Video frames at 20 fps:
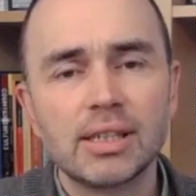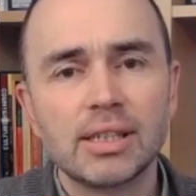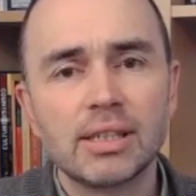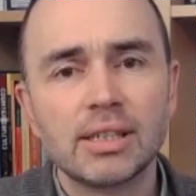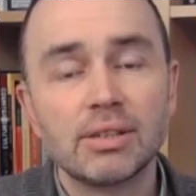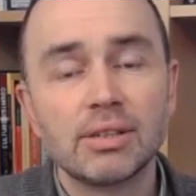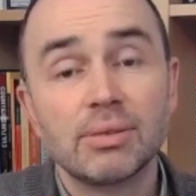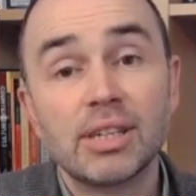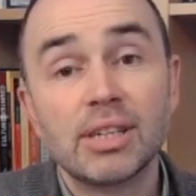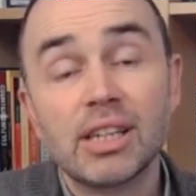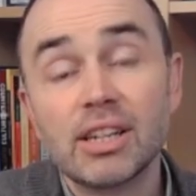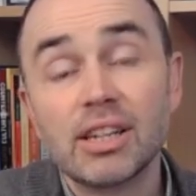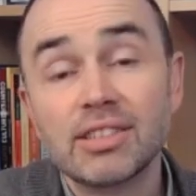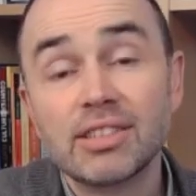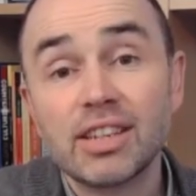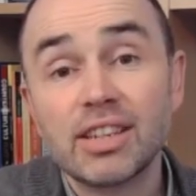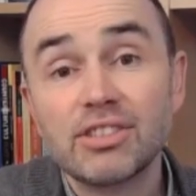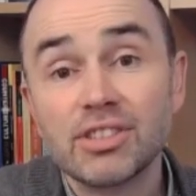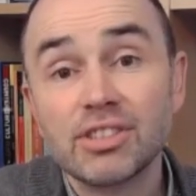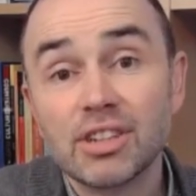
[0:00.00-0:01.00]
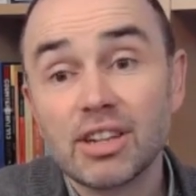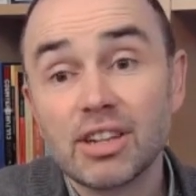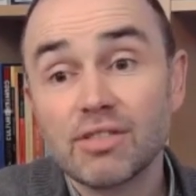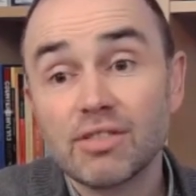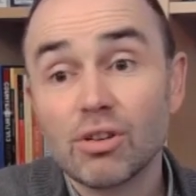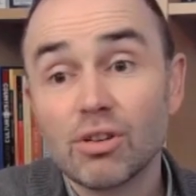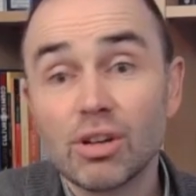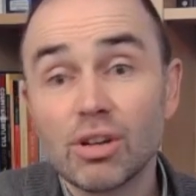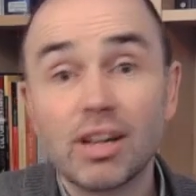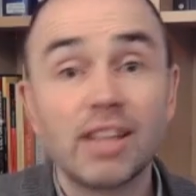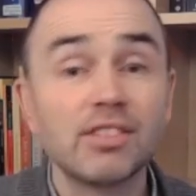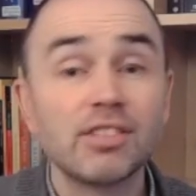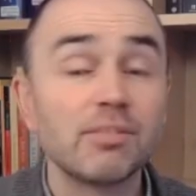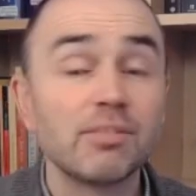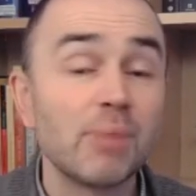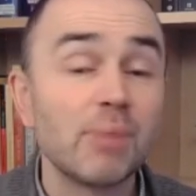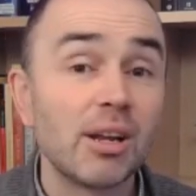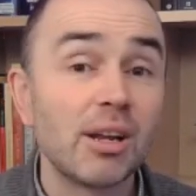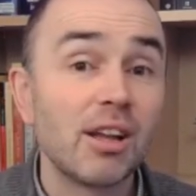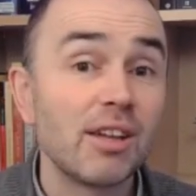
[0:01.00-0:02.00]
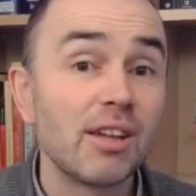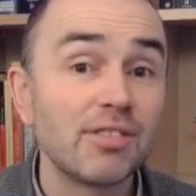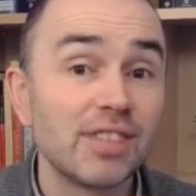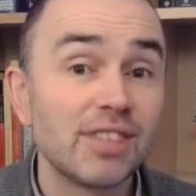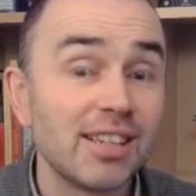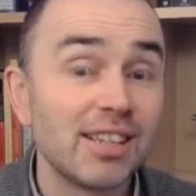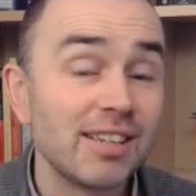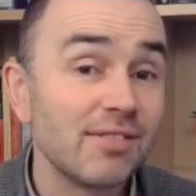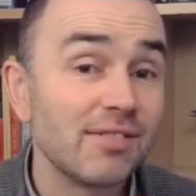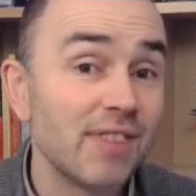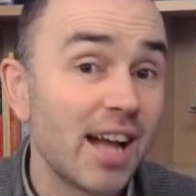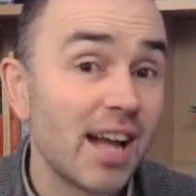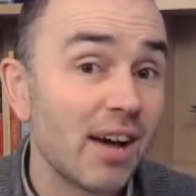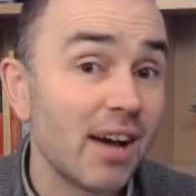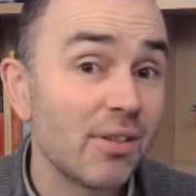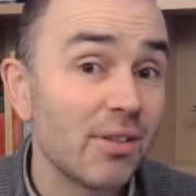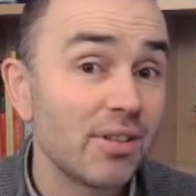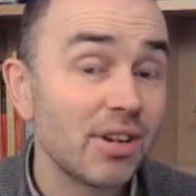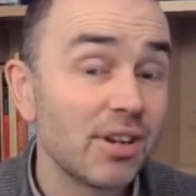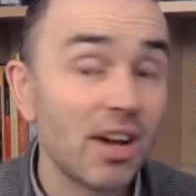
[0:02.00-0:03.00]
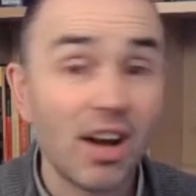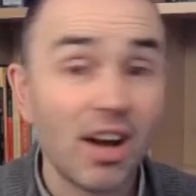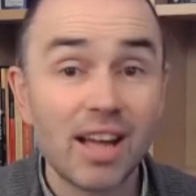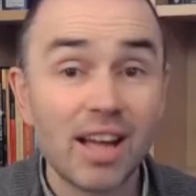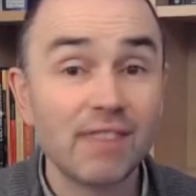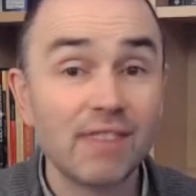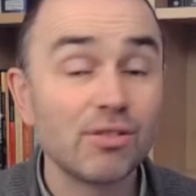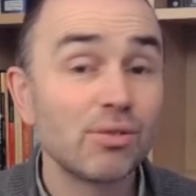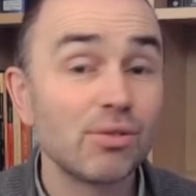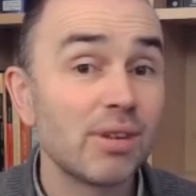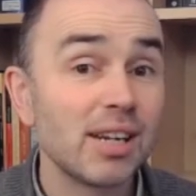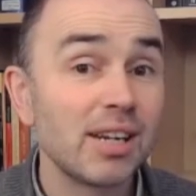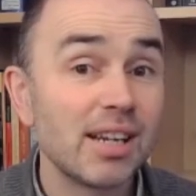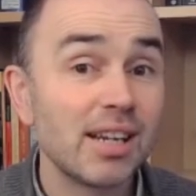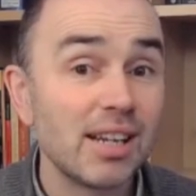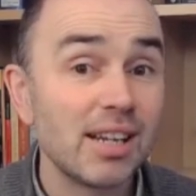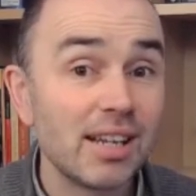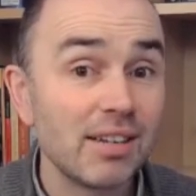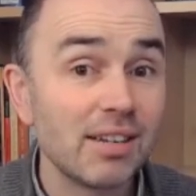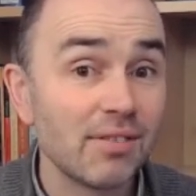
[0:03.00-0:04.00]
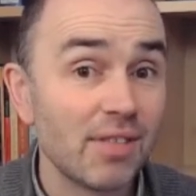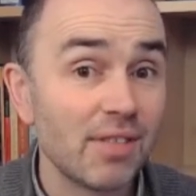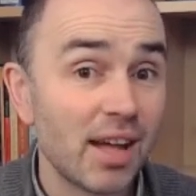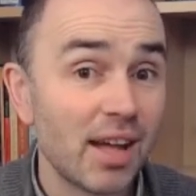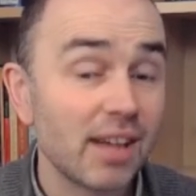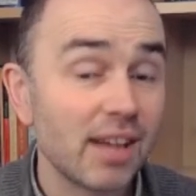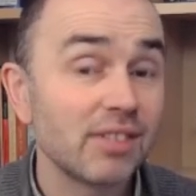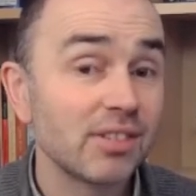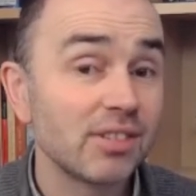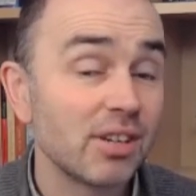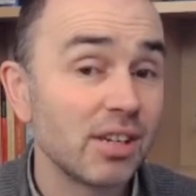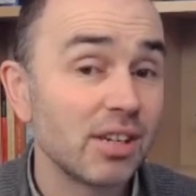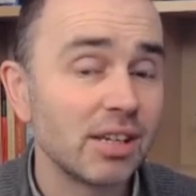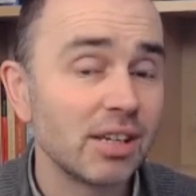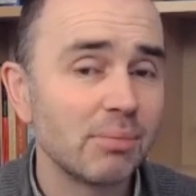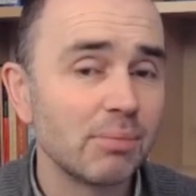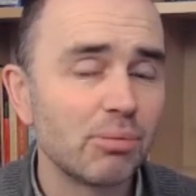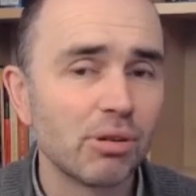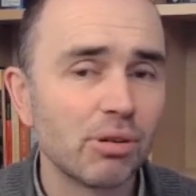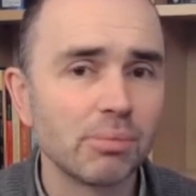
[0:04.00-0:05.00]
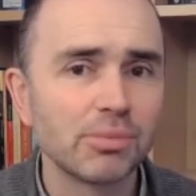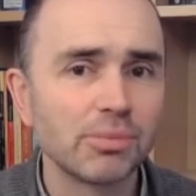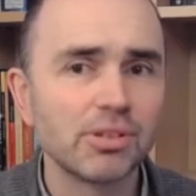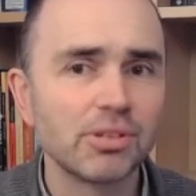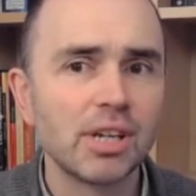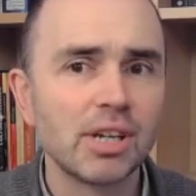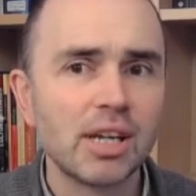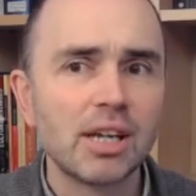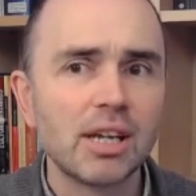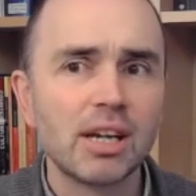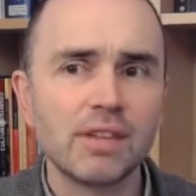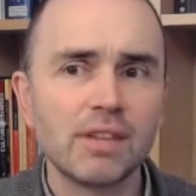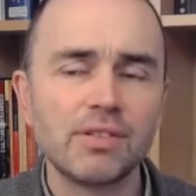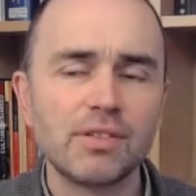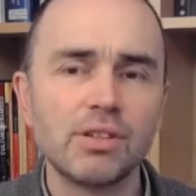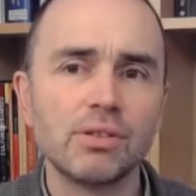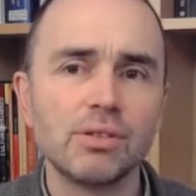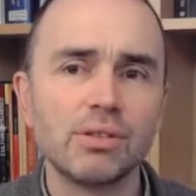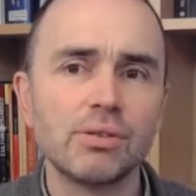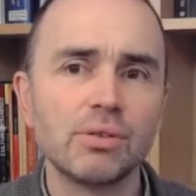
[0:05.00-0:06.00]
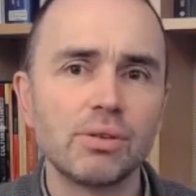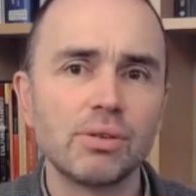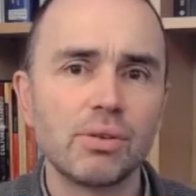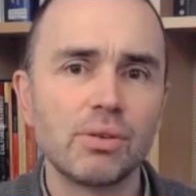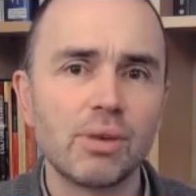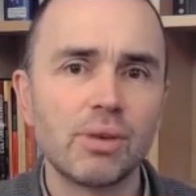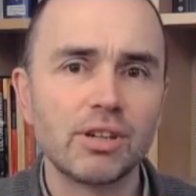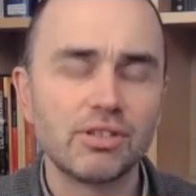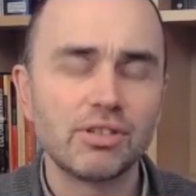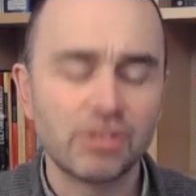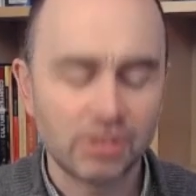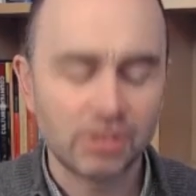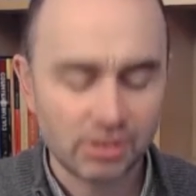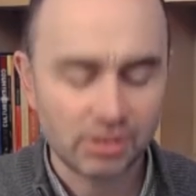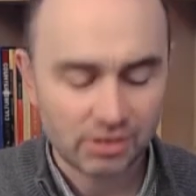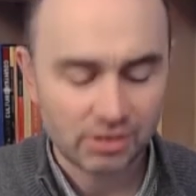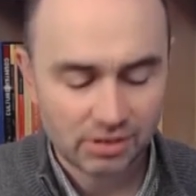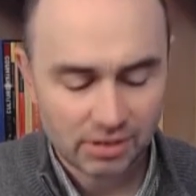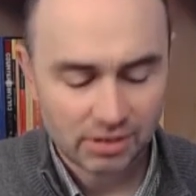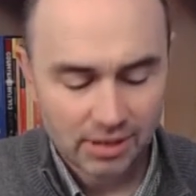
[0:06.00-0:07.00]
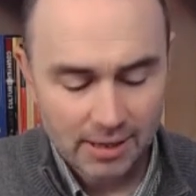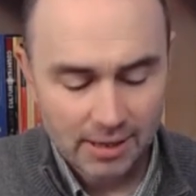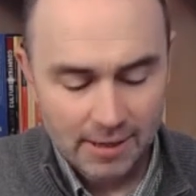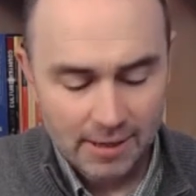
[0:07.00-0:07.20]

The realization that I've got less of my life to live now than I have already lived, that certainly prompts a few questions.